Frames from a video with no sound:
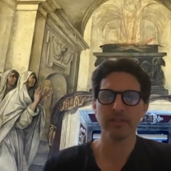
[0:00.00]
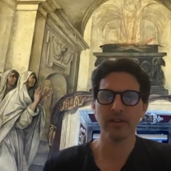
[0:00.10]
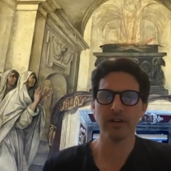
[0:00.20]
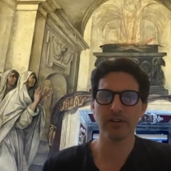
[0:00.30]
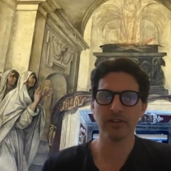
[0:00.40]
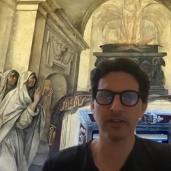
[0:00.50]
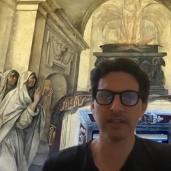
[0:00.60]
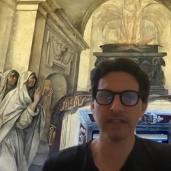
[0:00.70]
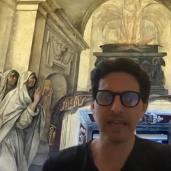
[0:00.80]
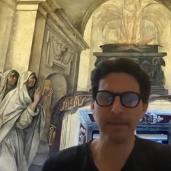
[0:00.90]
are
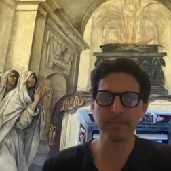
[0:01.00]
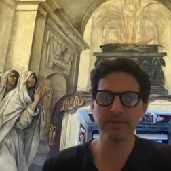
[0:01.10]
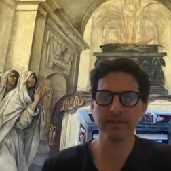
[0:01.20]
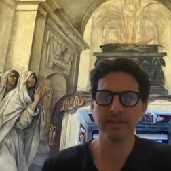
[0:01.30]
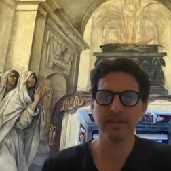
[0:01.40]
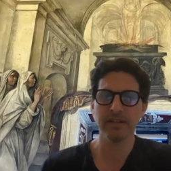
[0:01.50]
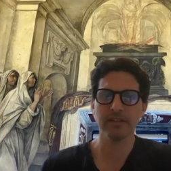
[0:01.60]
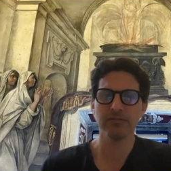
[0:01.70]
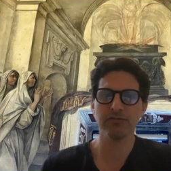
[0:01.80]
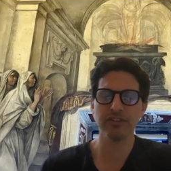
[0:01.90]
kept
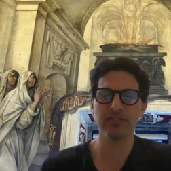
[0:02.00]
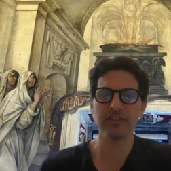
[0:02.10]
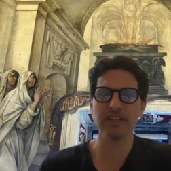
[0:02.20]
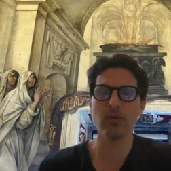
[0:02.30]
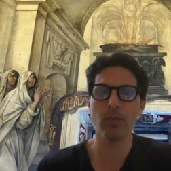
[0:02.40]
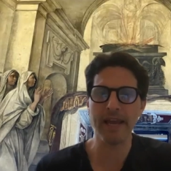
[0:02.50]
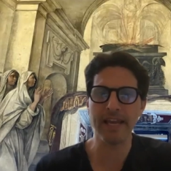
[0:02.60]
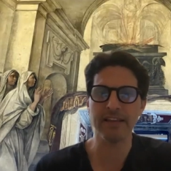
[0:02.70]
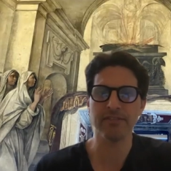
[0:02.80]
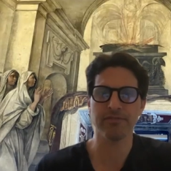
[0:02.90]
traditionally
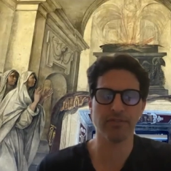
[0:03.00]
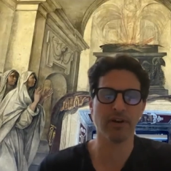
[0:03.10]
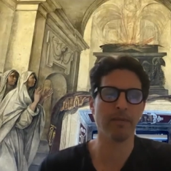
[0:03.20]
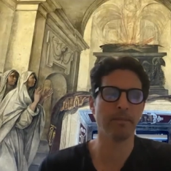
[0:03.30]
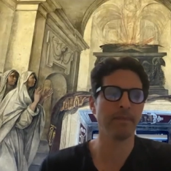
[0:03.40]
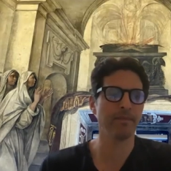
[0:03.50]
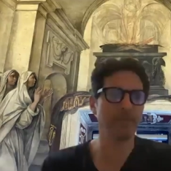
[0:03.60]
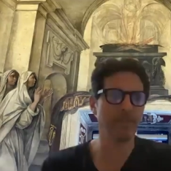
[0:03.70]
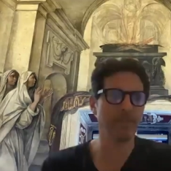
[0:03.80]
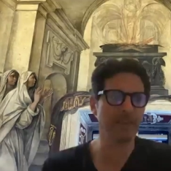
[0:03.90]
away from
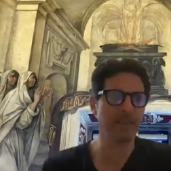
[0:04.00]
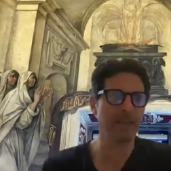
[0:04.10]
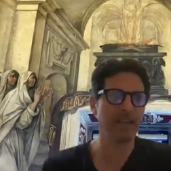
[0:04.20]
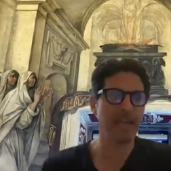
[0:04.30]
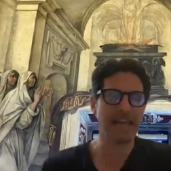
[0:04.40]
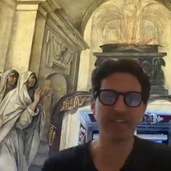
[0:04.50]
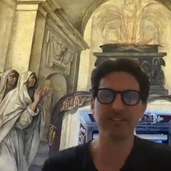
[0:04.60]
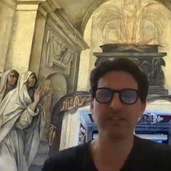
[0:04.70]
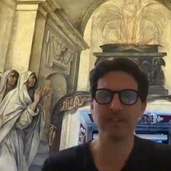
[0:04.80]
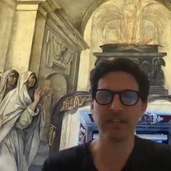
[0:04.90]
the
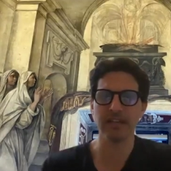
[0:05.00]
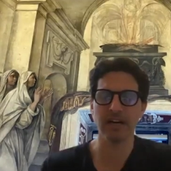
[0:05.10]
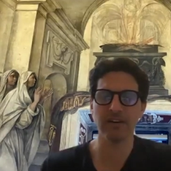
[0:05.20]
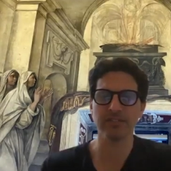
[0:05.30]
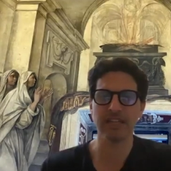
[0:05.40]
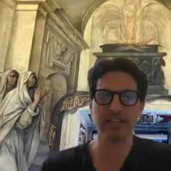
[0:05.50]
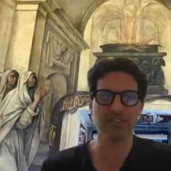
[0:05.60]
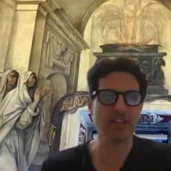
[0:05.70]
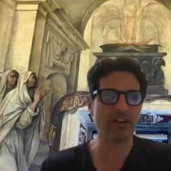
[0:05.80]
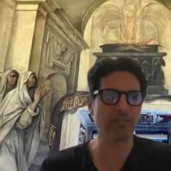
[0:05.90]
activity of, say, a
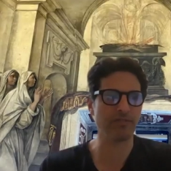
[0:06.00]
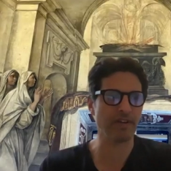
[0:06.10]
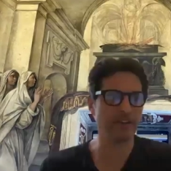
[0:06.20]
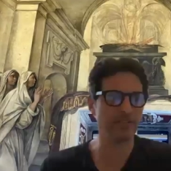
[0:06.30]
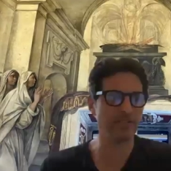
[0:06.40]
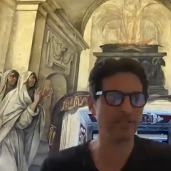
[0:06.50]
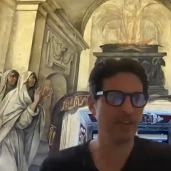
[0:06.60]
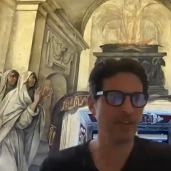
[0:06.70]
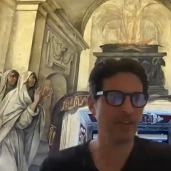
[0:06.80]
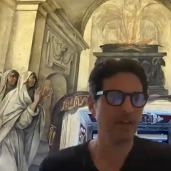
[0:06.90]
sacrifice.
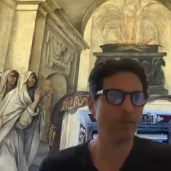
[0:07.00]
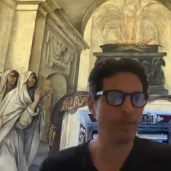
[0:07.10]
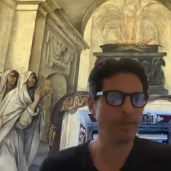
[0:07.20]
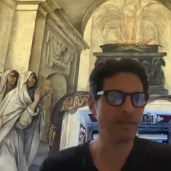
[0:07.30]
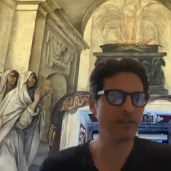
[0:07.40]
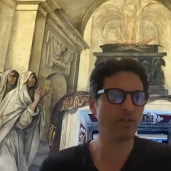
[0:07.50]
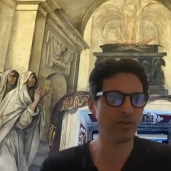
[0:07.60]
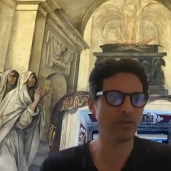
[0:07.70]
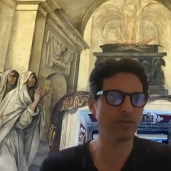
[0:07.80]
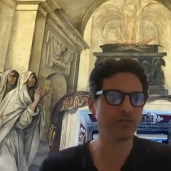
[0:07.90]
Women,
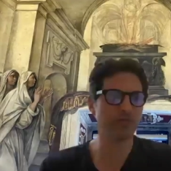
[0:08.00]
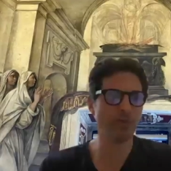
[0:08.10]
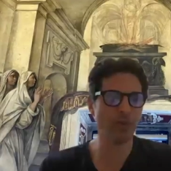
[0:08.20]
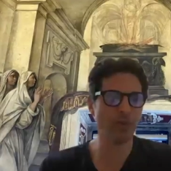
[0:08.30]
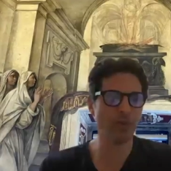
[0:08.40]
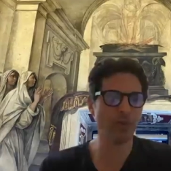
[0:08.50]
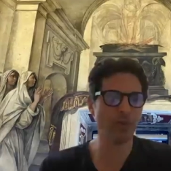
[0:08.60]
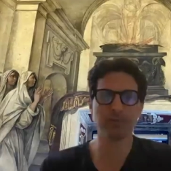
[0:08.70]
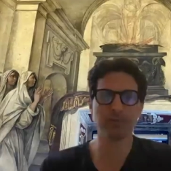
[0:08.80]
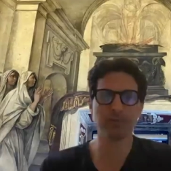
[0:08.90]
girls, foreigners,
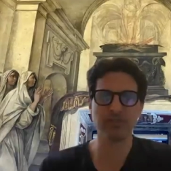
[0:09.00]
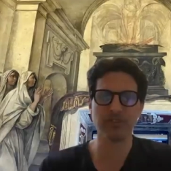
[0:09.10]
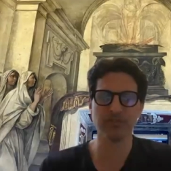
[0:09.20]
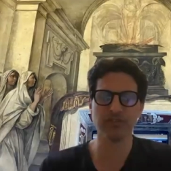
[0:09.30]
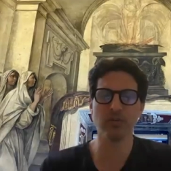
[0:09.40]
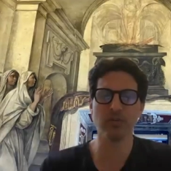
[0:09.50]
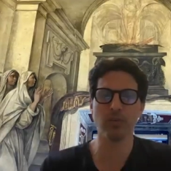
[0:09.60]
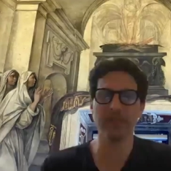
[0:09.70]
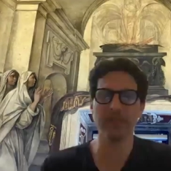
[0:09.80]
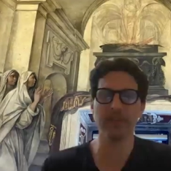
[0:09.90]
prisoners, you don't
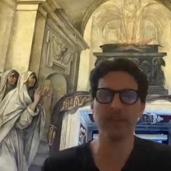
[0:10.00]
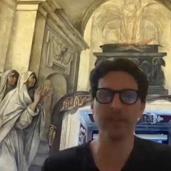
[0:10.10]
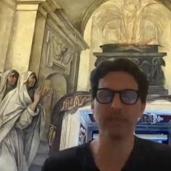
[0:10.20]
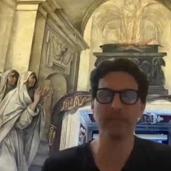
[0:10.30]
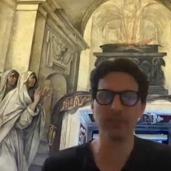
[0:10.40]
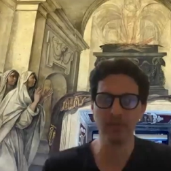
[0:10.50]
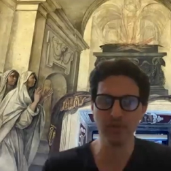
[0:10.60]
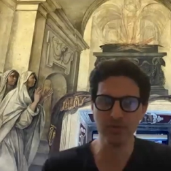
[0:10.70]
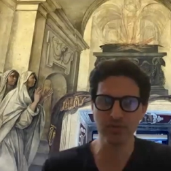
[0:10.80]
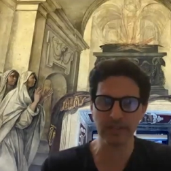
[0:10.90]
want them,
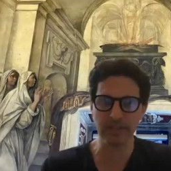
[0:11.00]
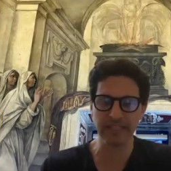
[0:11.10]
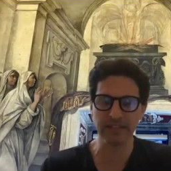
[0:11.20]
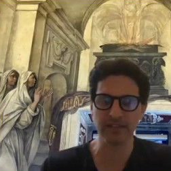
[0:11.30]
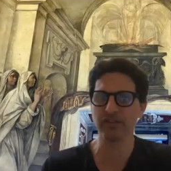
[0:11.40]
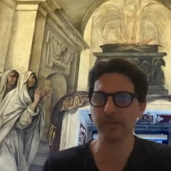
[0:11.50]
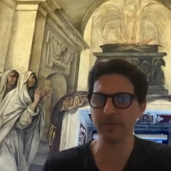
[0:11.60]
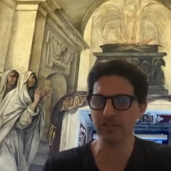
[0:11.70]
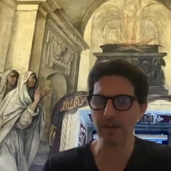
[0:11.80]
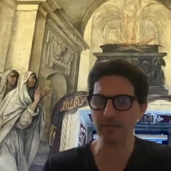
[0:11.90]
usually, there are some
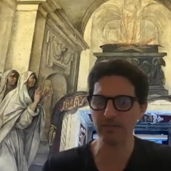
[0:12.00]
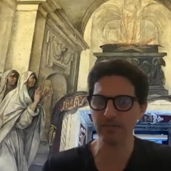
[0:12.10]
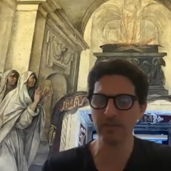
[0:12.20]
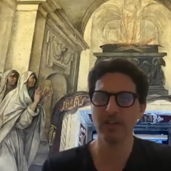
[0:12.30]
exceptions,